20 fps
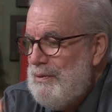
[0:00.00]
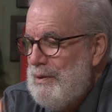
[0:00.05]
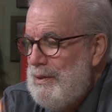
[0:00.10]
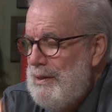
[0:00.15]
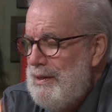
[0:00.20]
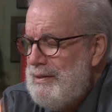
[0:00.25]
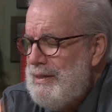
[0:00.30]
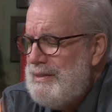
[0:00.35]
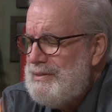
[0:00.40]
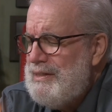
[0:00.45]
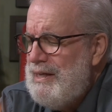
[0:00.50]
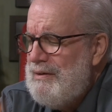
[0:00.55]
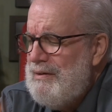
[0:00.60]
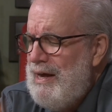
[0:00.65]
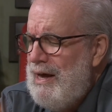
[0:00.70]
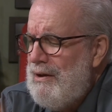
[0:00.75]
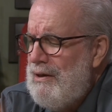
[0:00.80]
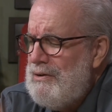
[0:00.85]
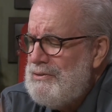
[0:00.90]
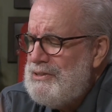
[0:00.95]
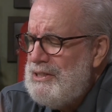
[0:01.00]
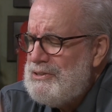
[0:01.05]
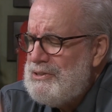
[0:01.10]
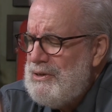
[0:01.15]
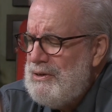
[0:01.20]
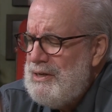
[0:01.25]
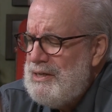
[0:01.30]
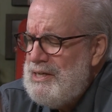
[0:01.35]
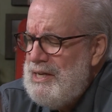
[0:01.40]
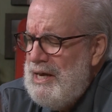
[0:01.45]
And they said, how long is this
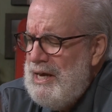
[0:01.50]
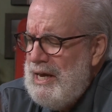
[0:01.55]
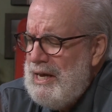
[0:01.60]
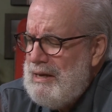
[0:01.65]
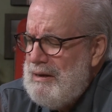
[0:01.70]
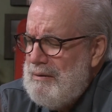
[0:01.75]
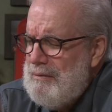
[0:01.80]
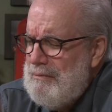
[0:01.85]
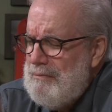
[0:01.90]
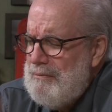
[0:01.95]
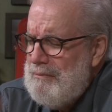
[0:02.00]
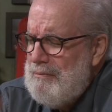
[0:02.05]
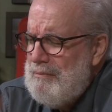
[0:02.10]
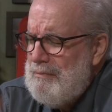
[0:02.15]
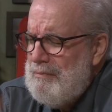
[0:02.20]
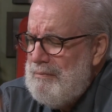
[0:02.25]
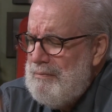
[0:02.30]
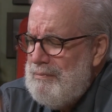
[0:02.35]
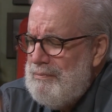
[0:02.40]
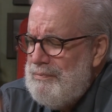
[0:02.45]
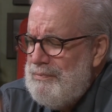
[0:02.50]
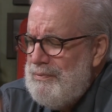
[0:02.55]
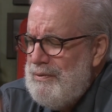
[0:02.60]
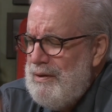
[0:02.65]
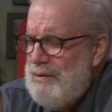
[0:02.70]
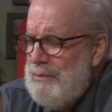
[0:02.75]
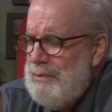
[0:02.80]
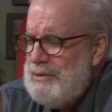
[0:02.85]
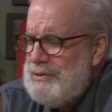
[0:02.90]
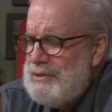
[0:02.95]
going to take?
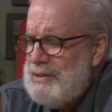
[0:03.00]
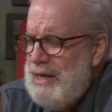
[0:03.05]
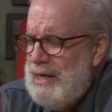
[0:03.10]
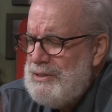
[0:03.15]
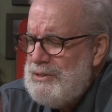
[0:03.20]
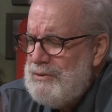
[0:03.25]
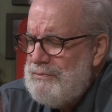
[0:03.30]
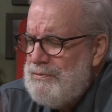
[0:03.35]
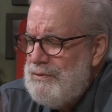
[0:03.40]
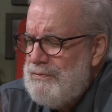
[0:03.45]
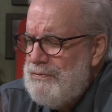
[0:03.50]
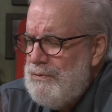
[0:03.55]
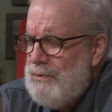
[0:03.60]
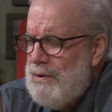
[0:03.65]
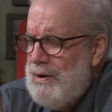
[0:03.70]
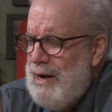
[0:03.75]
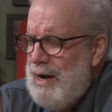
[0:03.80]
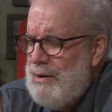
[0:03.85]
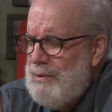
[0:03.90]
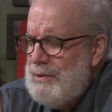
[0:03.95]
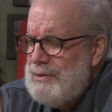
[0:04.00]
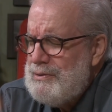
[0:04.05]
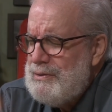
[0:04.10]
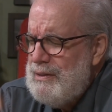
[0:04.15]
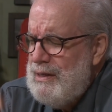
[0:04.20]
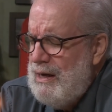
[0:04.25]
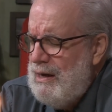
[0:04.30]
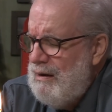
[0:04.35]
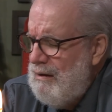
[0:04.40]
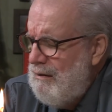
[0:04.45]
Well, it's scheduled for 4 hours.
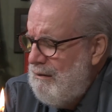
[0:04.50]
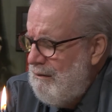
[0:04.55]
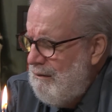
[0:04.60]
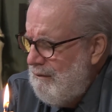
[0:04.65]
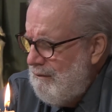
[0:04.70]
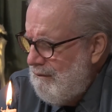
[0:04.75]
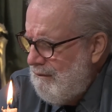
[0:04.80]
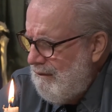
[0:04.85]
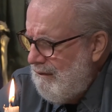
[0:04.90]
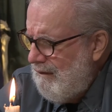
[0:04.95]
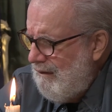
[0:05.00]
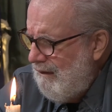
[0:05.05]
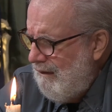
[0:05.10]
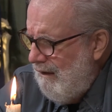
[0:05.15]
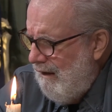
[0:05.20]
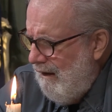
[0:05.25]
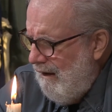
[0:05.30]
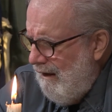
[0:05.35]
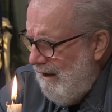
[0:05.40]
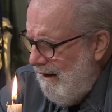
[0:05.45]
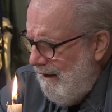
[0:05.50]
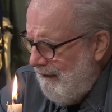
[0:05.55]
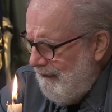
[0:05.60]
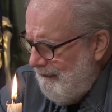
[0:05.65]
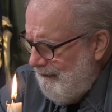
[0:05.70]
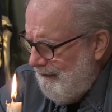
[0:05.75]
Oh, God.